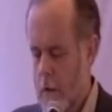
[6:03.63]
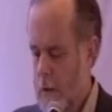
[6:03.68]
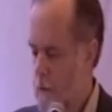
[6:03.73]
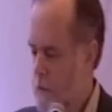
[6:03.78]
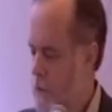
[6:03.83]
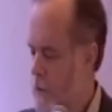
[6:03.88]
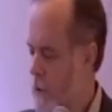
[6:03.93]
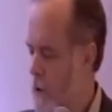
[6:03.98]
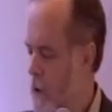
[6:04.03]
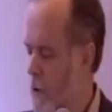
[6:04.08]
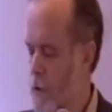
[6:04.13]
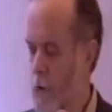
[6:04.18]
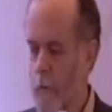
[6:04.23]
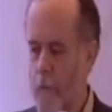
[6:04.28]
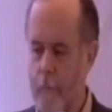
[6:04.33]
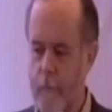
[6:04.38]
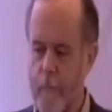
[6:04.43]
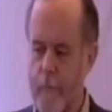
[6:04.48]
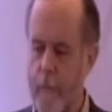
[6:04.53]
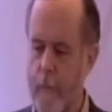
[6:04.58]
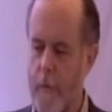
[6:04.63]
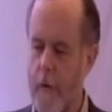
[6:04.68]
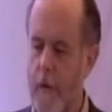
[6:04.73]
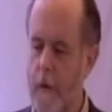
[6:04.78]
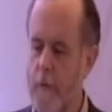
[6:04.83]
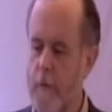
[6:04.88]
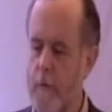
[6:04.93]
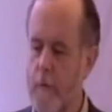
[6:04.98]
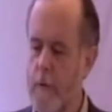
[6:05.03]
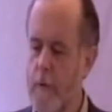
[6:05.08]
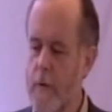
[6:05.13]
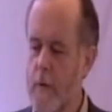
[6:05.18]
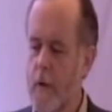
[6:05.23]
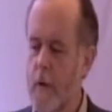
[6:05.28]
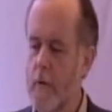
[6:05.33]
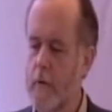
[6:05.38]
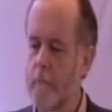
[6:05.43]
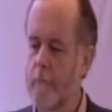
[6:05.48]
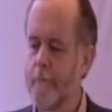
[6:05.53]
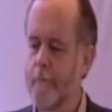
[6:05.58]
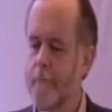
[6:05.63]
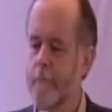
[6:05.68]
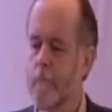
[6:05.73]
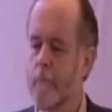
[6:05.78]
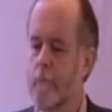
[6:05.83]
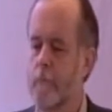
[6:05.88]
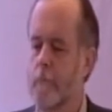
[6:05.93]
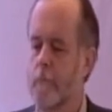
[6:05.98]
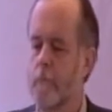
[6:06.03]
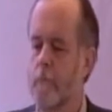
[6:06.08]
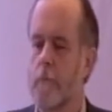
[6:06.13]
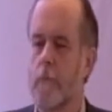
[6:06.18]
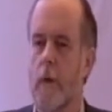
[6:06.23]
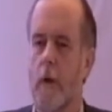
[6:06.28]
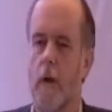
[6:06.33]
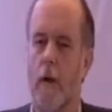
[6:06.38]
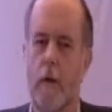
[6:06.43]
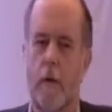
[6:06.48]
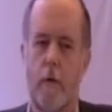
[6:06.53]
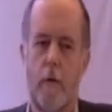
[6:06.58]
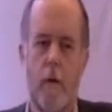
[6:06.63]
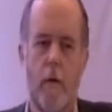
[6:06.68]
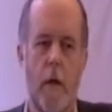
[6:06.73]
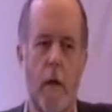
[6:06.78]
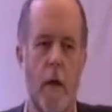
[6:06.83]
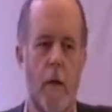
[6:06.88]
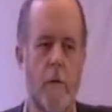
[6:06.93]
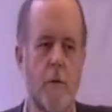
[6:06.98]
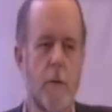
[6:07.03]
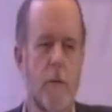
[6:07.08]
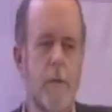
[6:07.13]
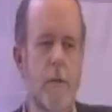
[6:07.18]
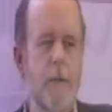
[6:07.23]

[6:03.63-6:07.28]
So as a result, now, in two thousand